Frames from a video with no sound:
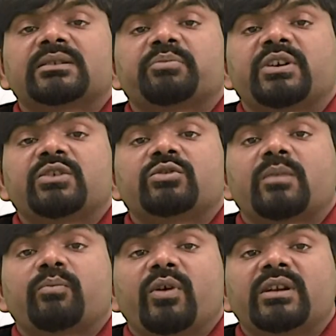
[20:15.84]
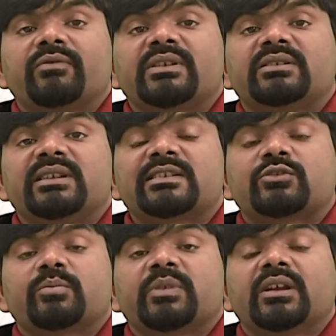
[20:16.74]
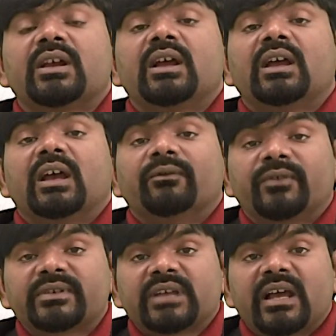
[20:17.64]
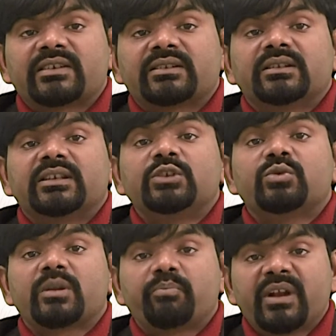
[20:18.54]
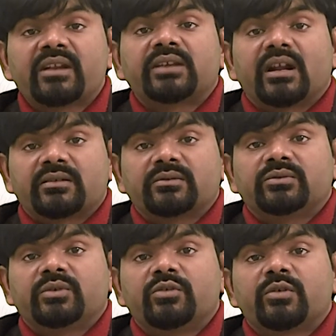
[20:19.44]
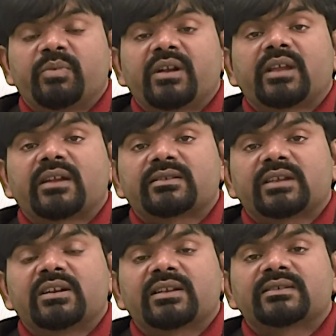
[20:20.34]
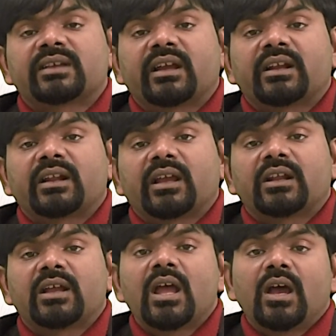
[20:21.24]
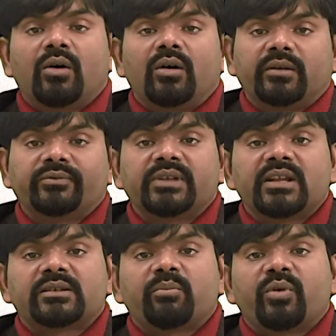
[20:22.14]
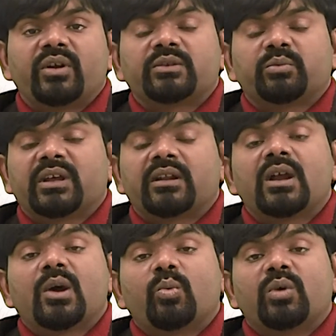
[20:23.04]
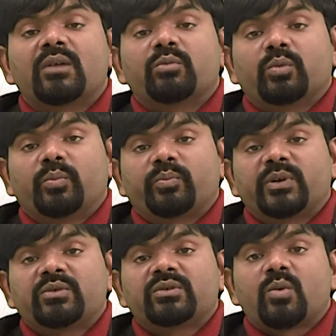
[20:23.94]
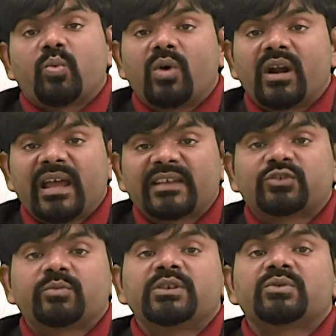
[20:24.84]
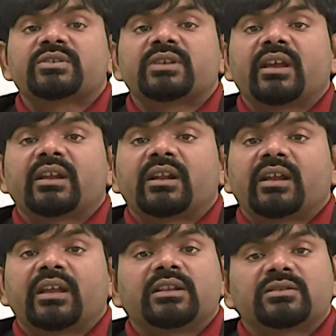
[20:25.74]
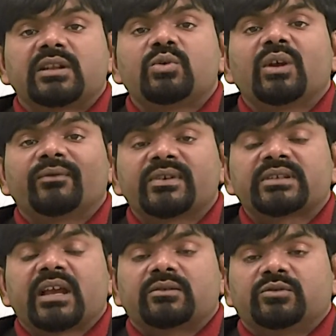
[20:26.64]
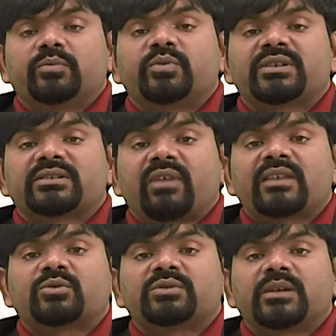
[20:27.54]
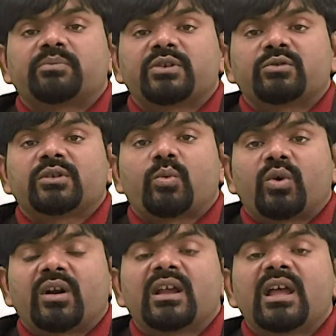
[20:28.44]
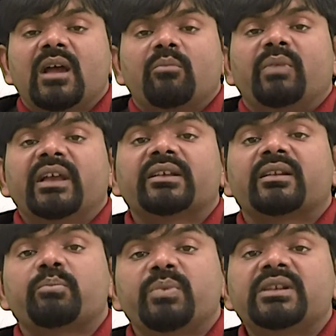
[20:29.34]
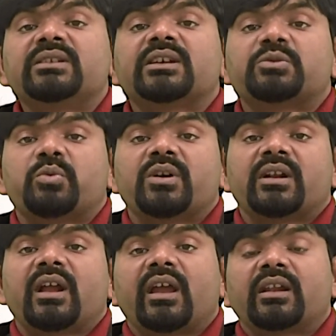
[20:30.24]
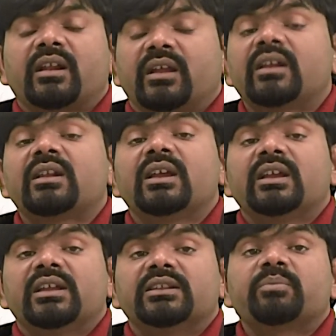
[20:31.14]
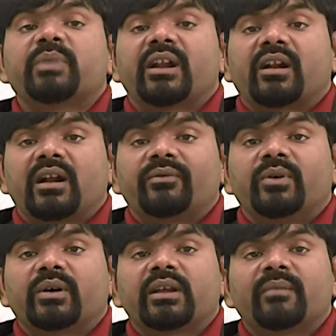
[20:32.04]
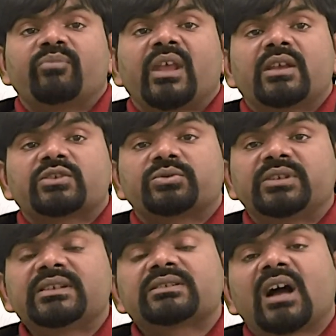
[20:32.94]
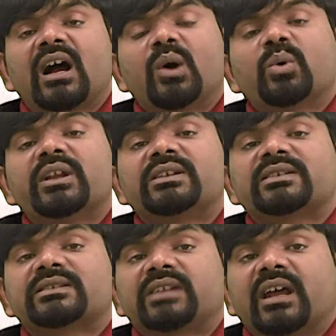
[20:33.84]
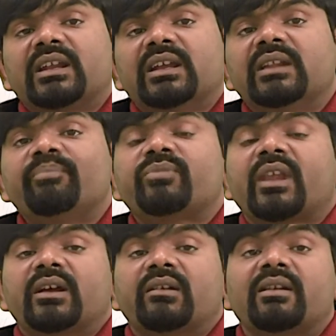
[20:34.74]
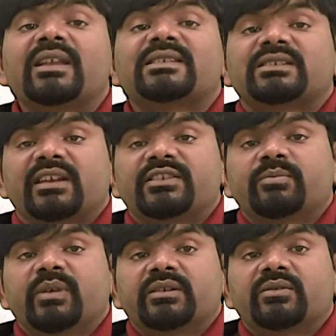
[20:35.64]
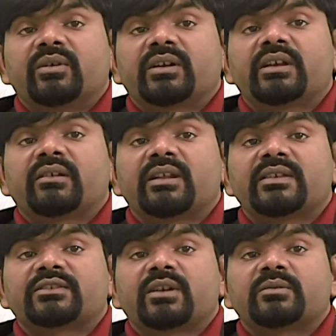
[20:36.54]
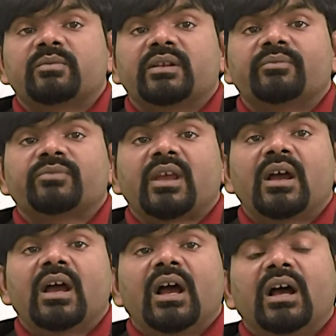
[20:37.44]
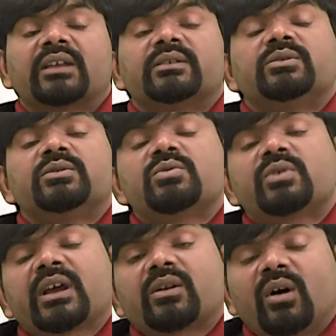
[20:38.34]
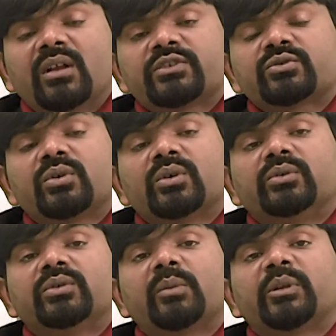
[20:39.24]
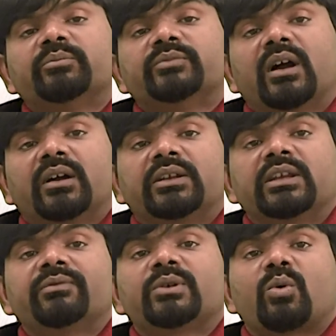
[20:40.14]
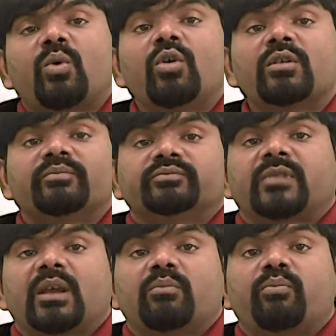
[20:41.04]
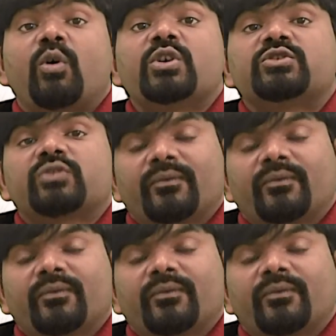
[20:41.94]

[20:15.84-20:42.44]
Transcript: a particular point which needs to be emphasized, then you repeat that sentence again and again. Or if there is a point where one particular word has to be used again and again, then you emphasize, you put stress on that particular word by repeating that word again and again in the paragraph. Okay, so this is how it is done in restatement. Okay, restatement. You can also, give your own point of